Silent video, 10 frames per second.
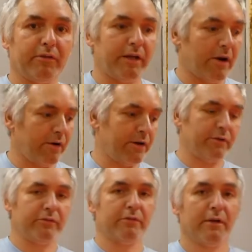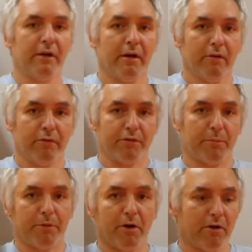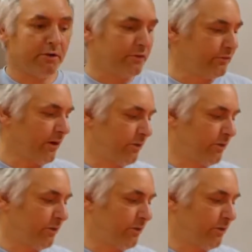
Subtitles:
areas for some of the harder to start